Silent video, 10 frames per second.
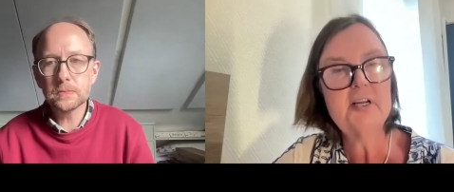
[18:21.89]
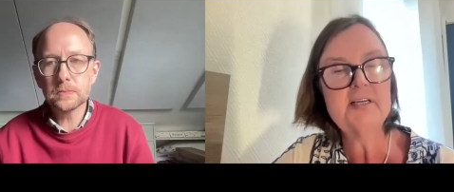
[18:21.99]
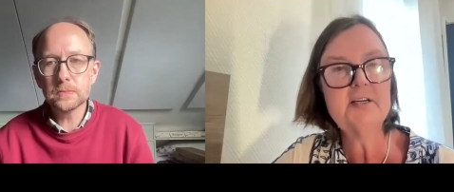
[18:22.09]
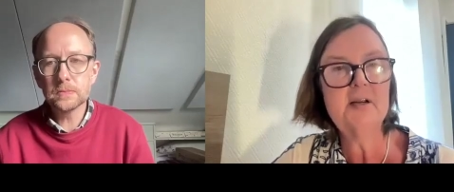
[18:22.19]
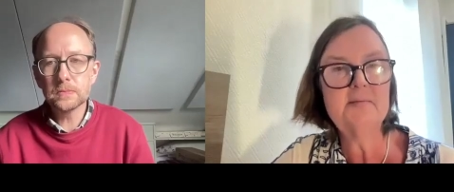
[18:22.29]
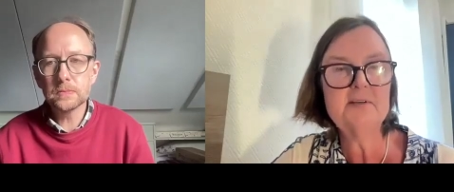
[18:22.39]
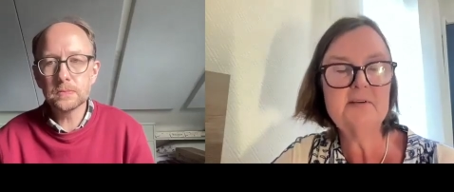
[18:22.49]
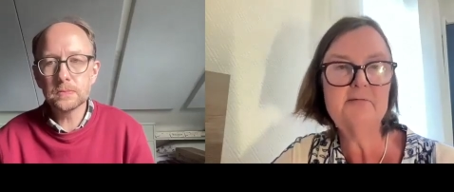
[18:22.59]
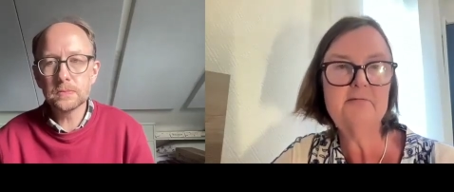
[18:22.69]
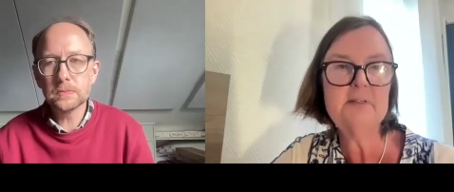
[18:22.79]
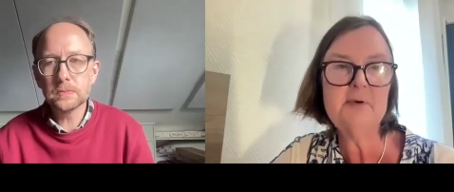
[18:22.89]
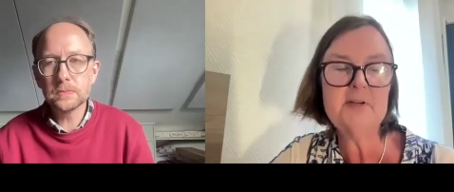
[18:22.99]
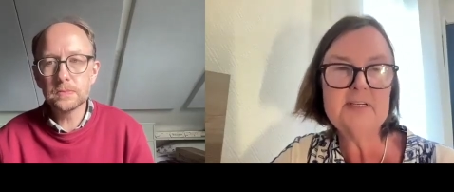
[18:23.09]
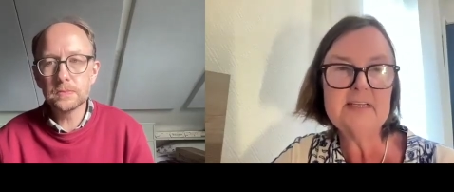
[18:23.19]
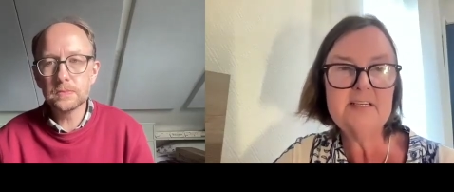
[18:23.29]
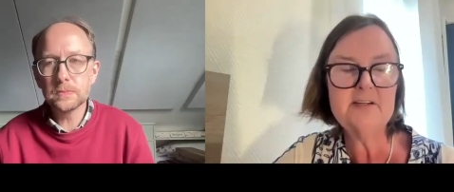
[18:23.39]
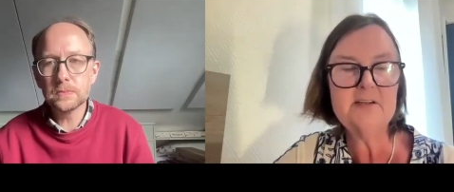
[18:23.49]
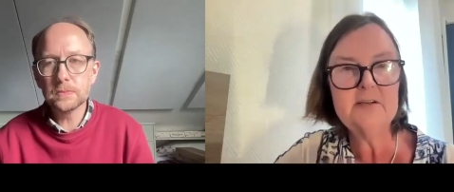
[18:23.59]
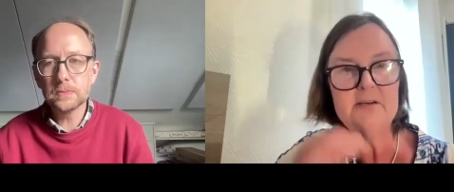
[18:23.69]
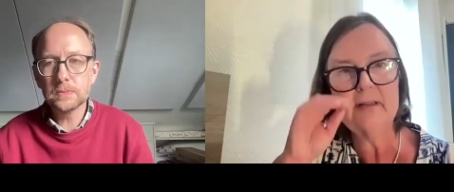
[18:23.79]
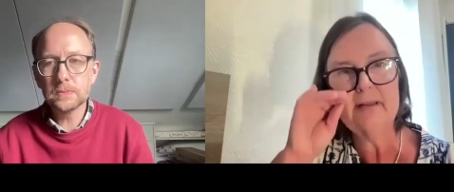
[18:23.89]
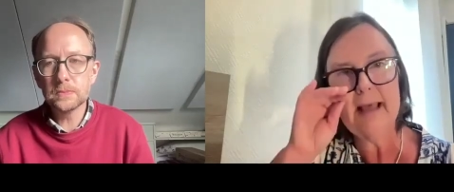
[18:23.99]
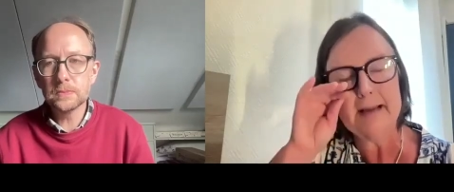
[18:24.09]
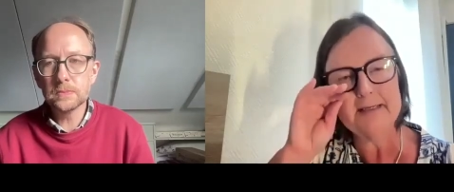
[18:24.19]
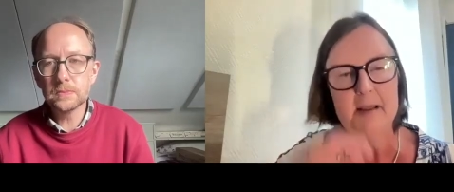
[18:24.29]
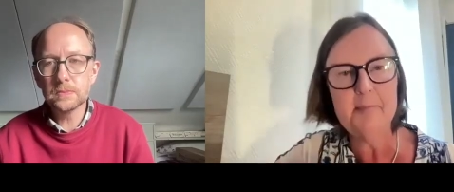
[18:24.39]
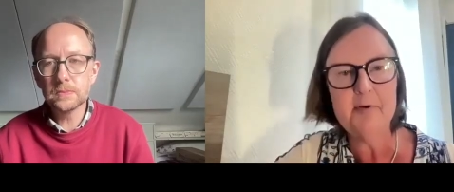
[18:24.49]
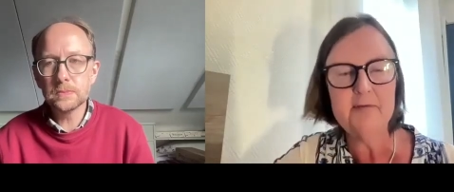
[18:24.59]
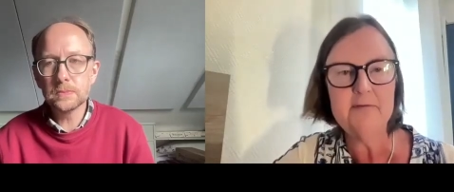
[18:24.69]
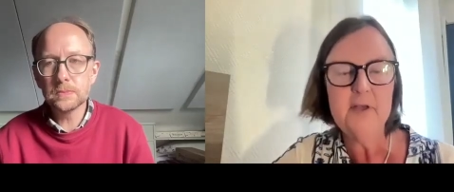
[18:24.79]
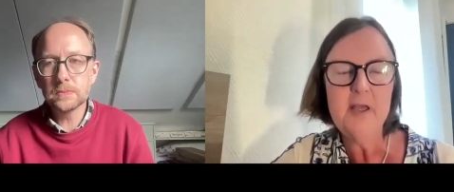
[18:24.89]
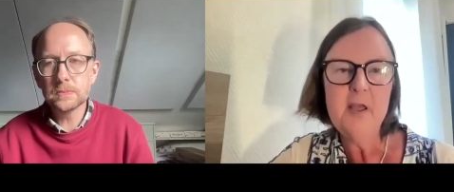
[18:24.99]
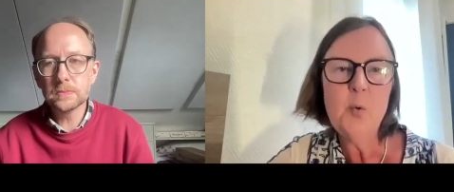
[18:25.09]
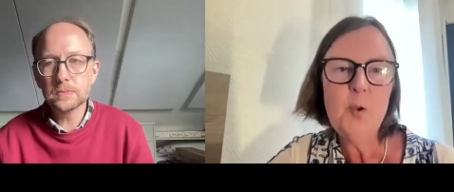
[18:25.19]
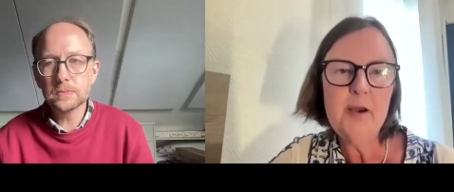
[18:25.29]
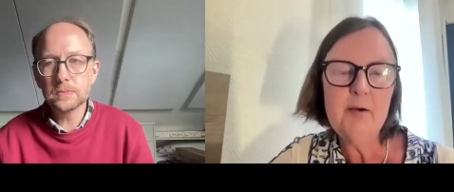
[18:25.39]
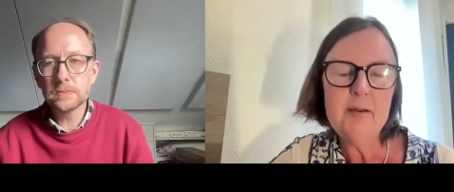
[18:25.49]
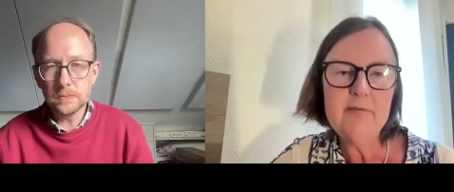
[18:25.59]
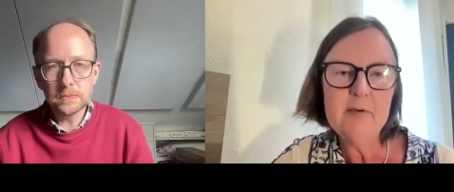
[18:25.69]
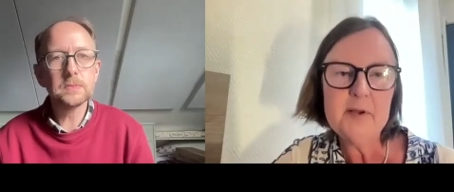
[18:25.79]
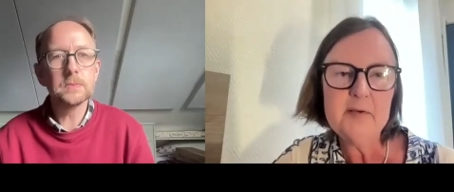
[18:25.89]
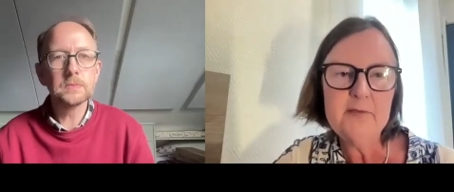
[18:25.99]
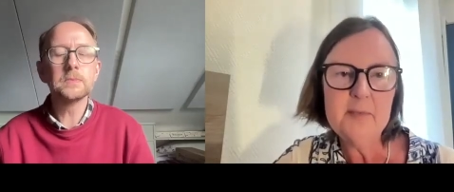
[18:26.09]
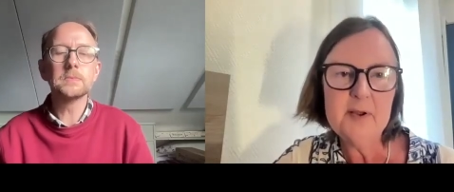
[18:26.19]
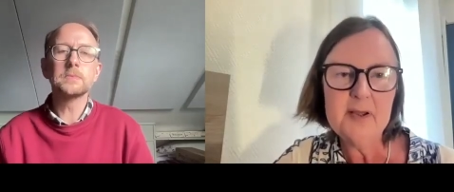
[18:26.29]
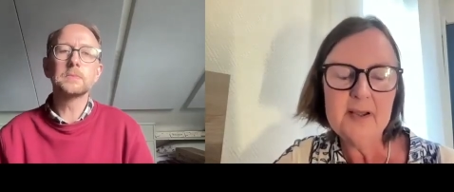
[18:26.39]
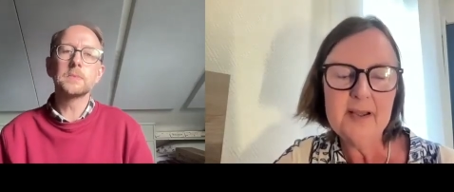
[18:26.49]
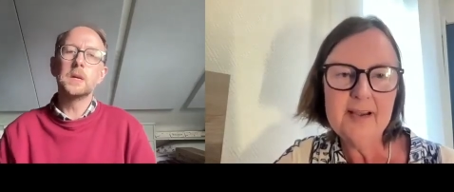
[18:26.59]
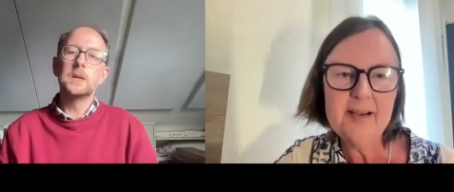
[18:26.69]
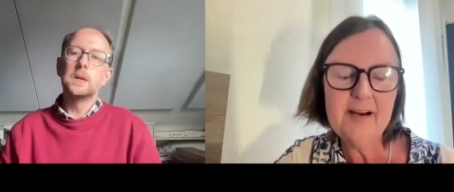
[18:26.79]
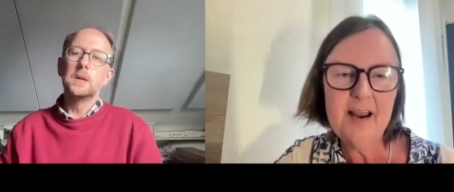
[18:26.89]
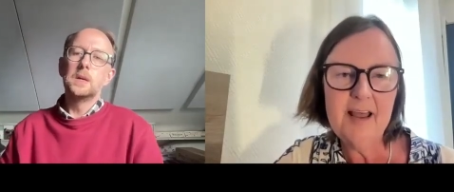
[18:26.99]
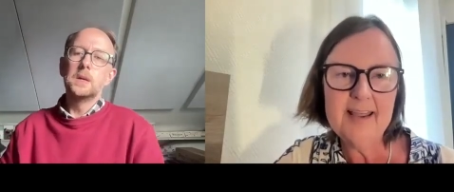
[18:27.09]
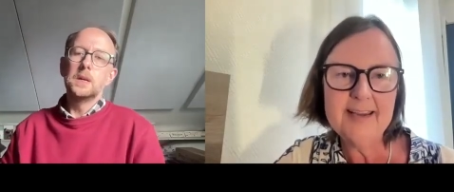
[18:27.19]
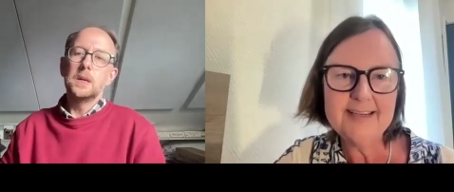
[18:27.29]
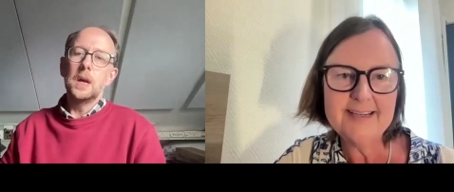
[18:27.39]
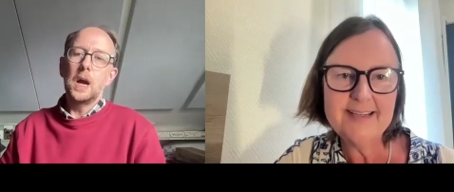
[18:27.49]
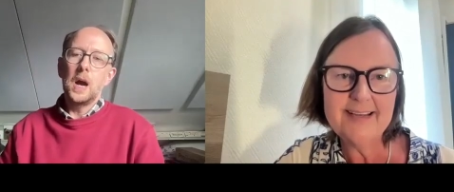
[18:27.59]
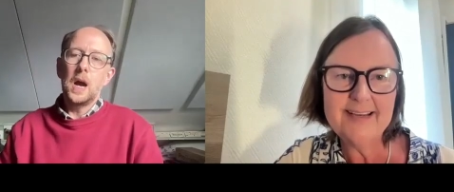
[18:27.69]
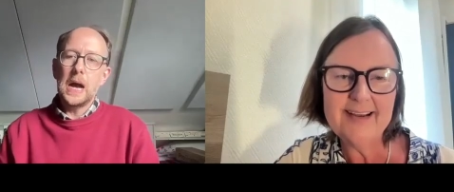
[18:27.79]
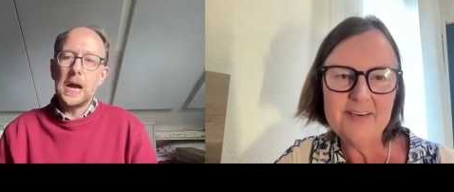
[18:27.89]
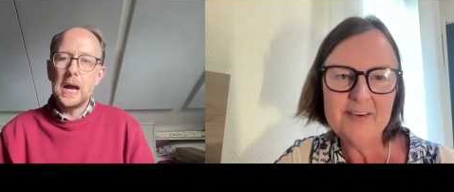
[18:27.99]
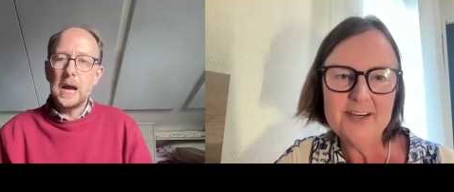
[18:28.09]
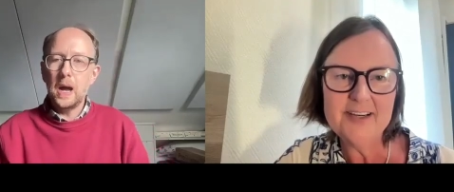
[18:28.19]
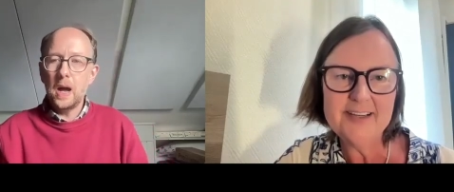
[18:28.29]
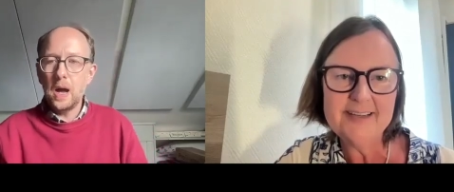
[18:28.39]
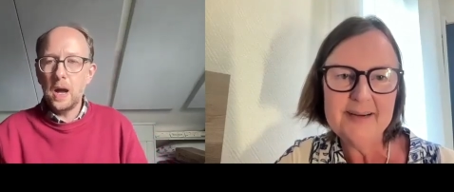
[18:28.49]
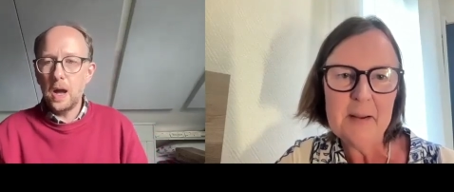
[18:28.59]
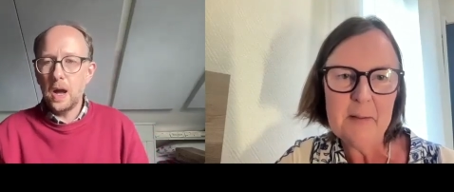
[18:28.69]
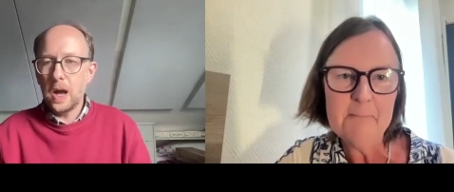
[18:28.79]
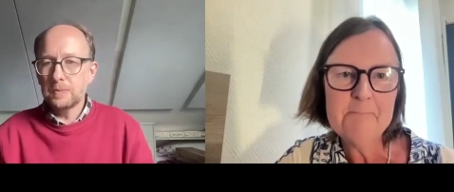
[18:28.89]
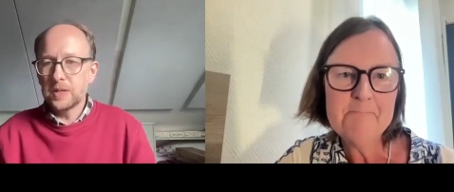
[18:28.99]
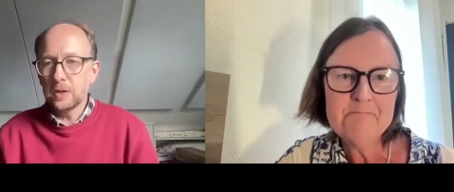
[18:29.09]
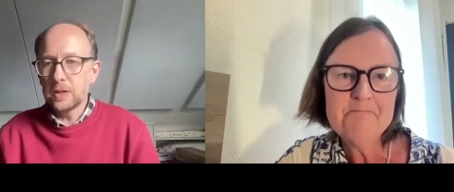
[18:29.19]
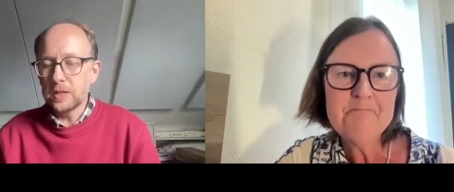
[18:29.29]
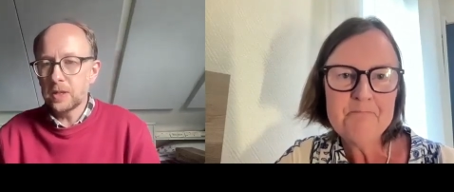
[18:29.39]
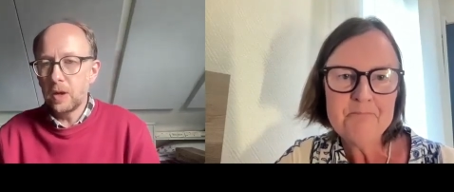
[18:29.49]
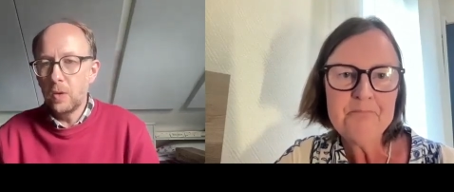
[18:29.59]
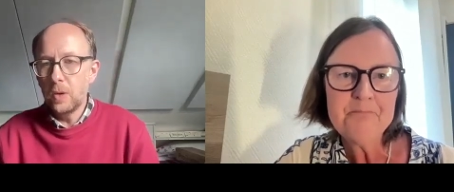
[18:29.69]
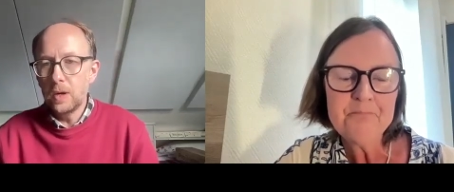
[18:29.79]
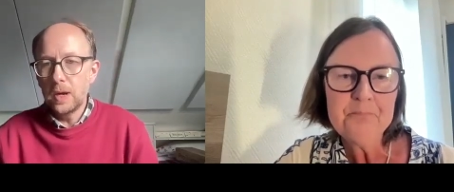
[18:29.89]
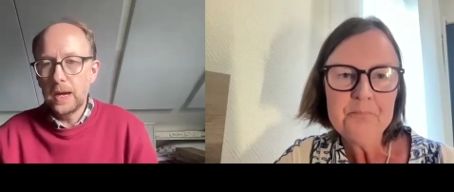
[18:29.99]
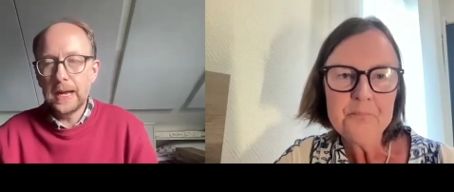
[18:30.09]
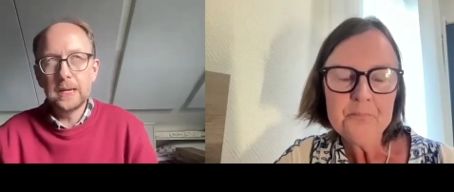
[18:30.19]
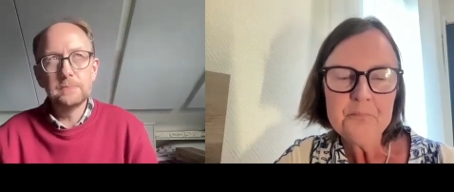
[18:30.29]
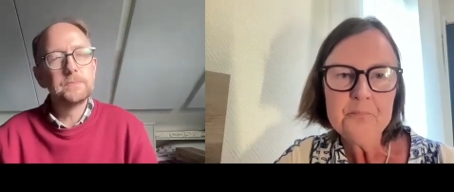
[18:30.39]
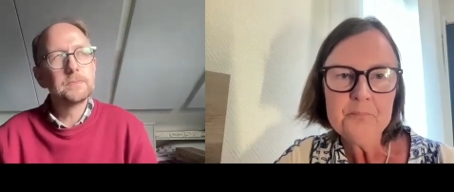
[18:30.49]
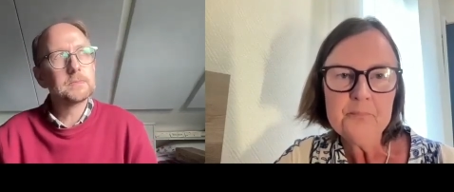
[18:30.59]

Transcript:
Speaker 1: in terms of responding to that type of query from a client there
Speaker 2: now, Conor? Absolutely. So I